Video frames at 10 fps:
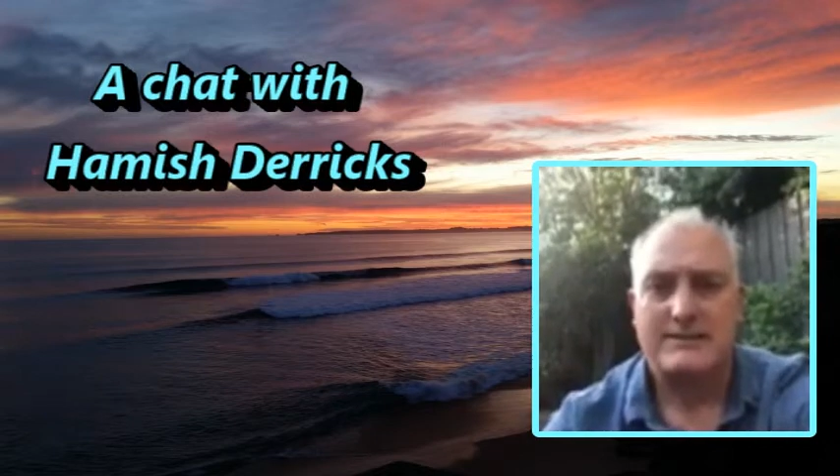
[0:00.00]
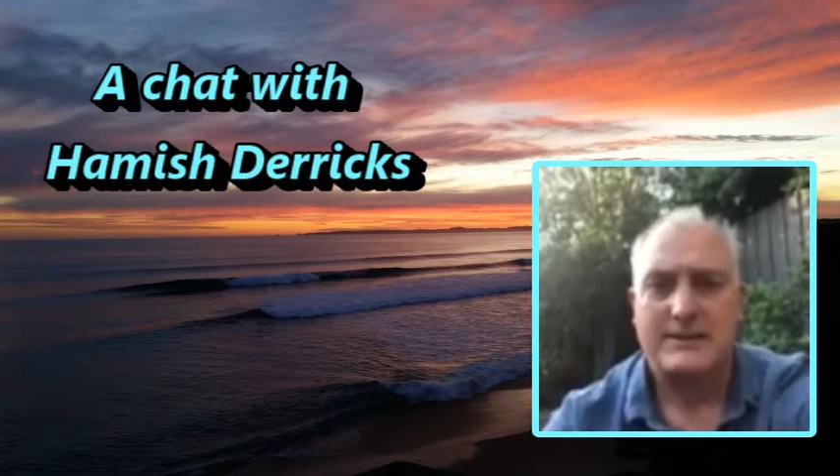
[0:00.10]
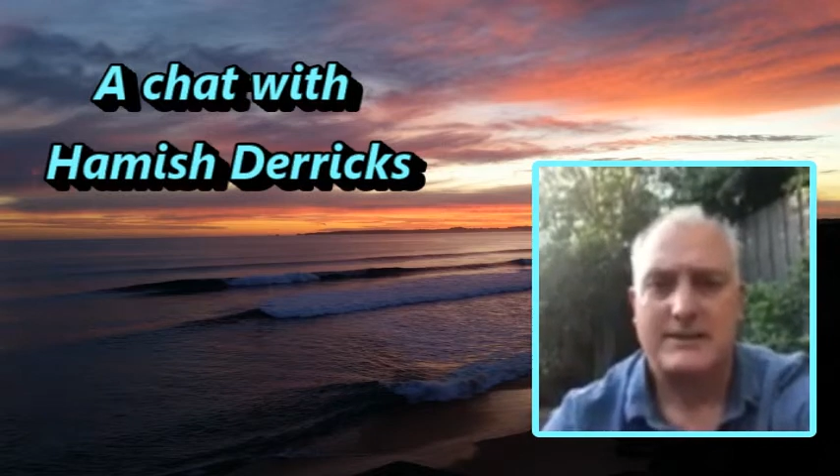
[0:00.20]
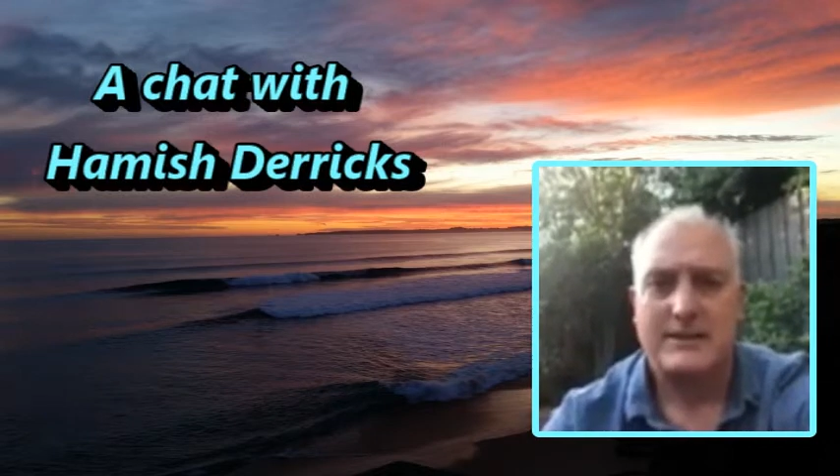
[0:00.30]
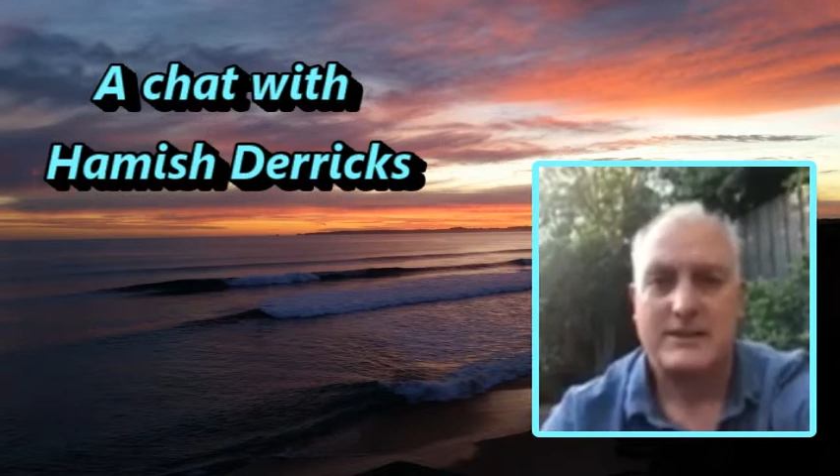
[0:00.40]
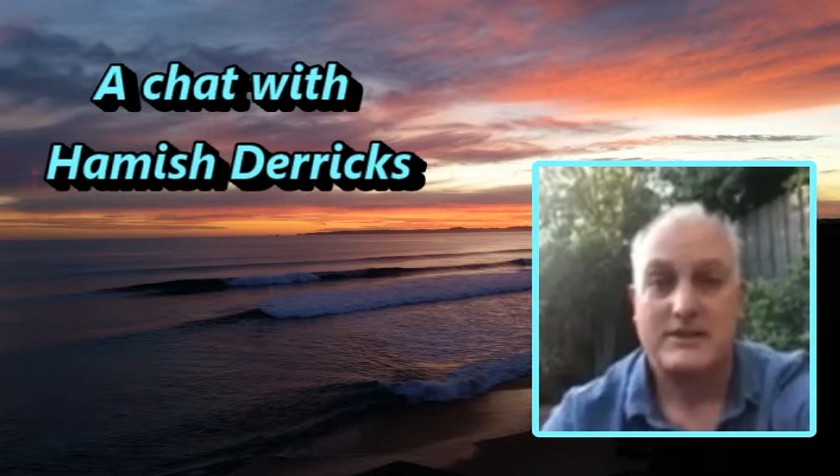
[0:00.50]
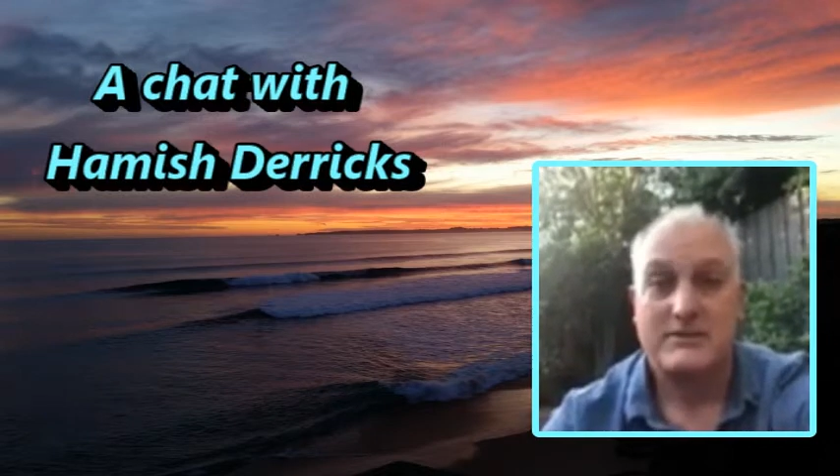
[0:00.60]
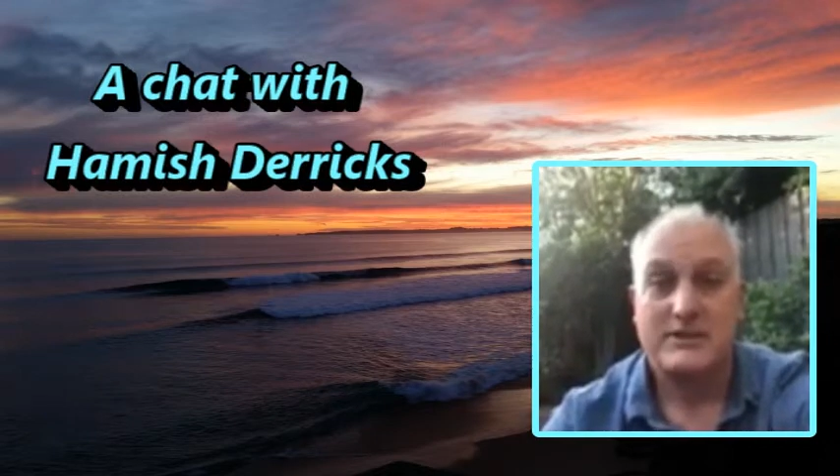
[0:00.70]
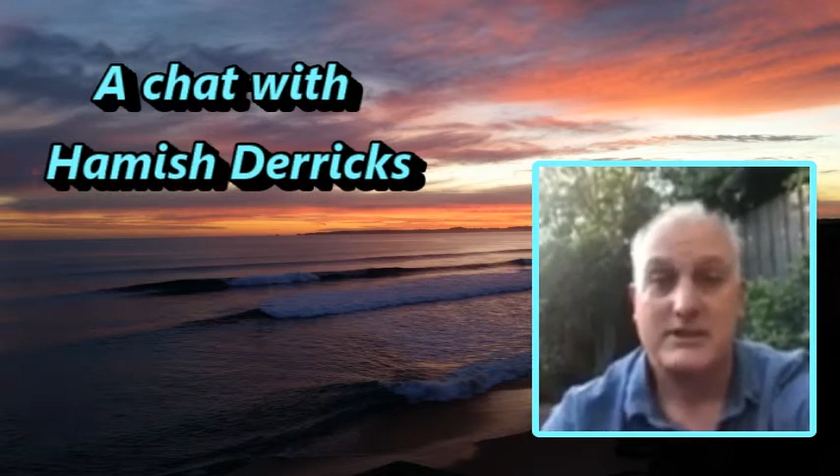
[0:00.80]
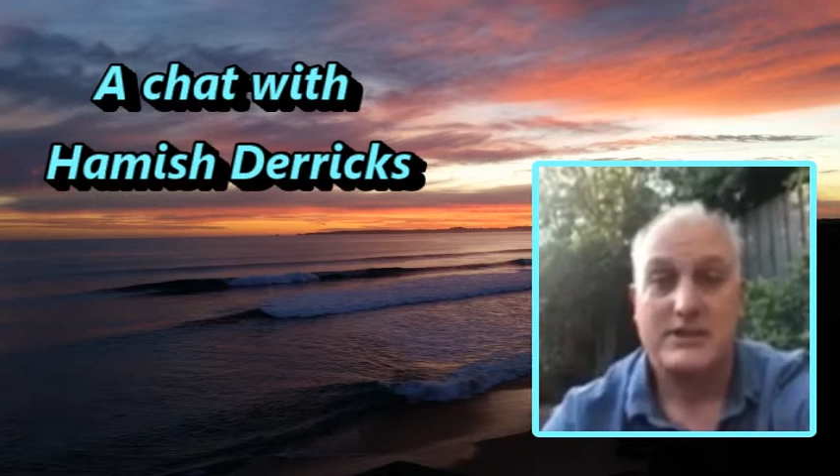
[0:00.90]
But things
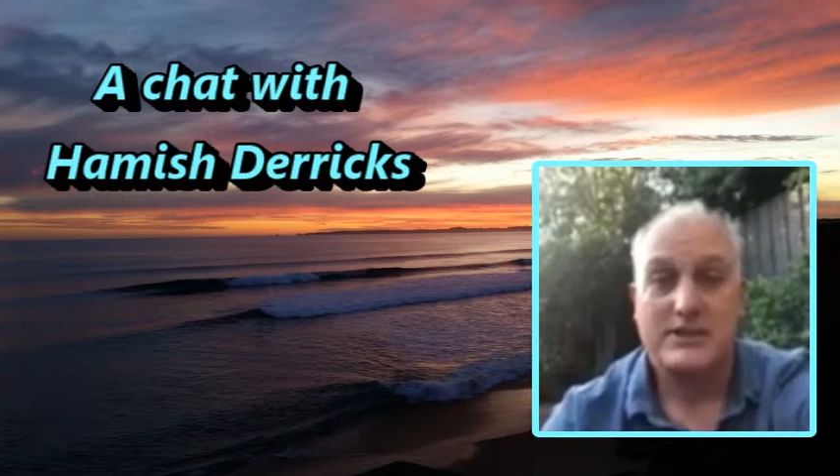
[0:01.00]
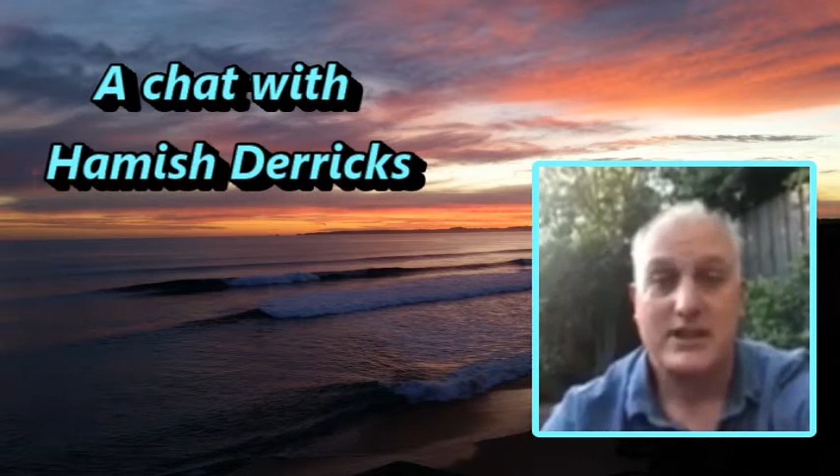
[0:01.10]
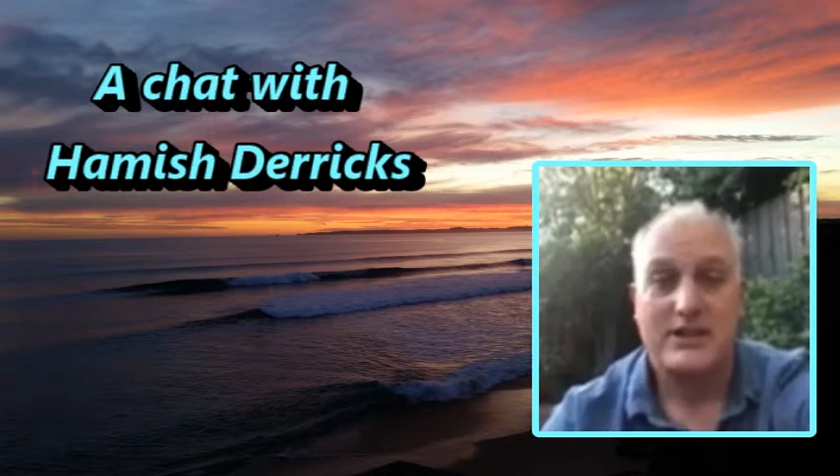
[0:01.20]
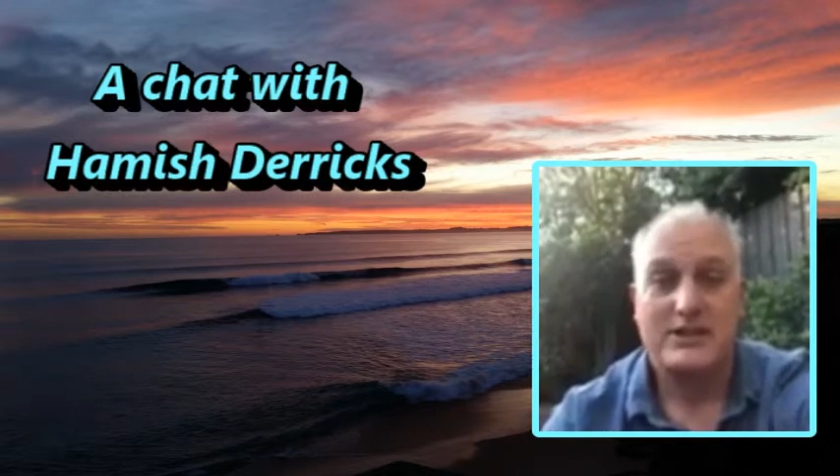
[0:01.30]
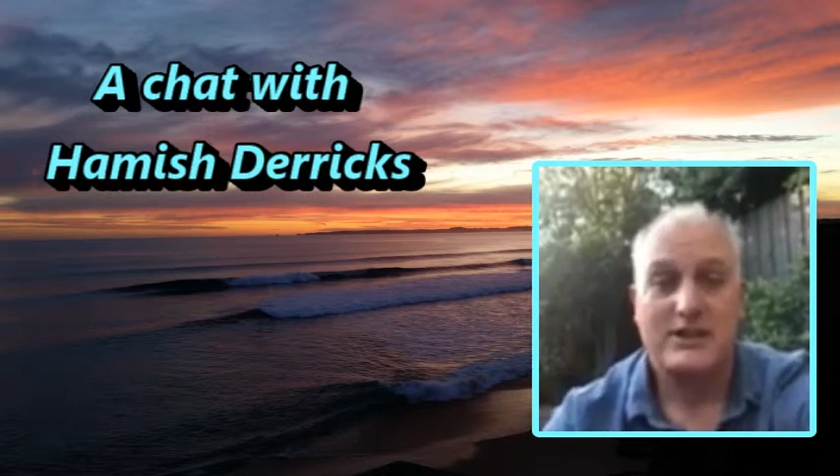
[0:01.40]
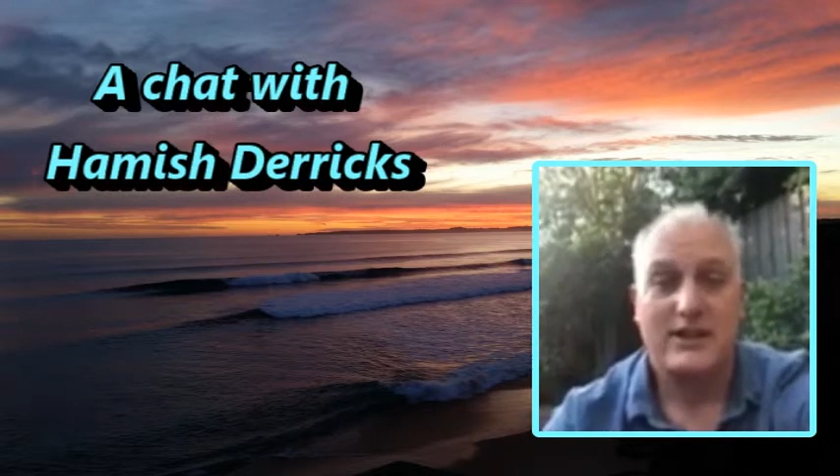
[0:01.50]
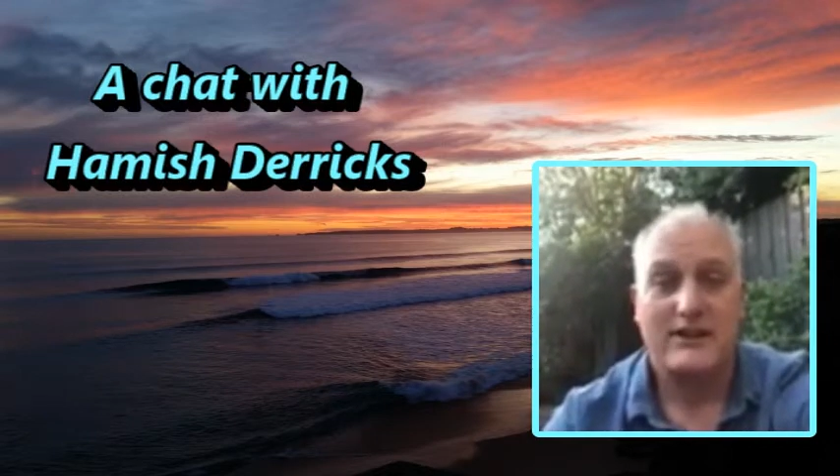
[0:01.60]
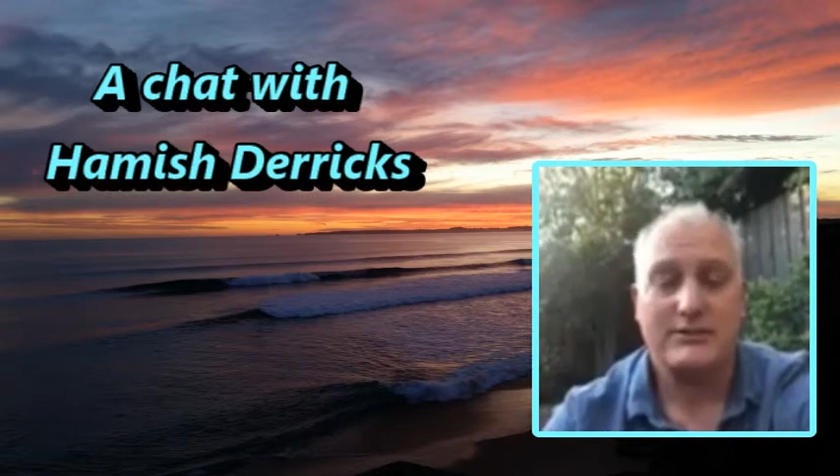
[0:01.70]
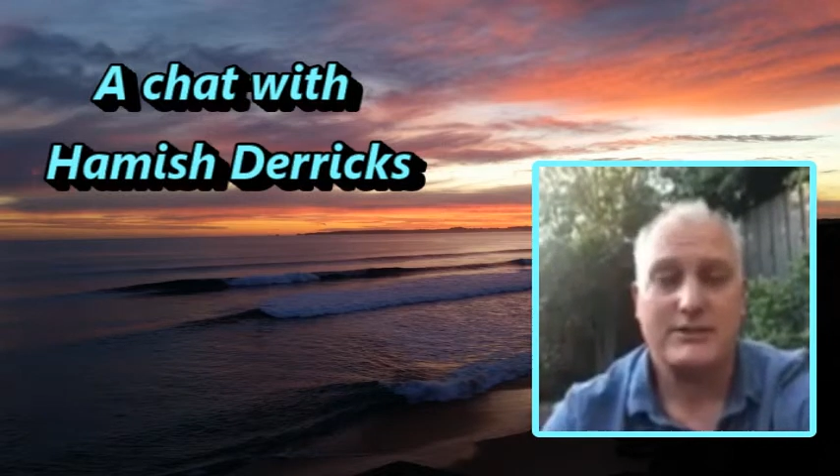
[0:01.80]
have certainly changed now.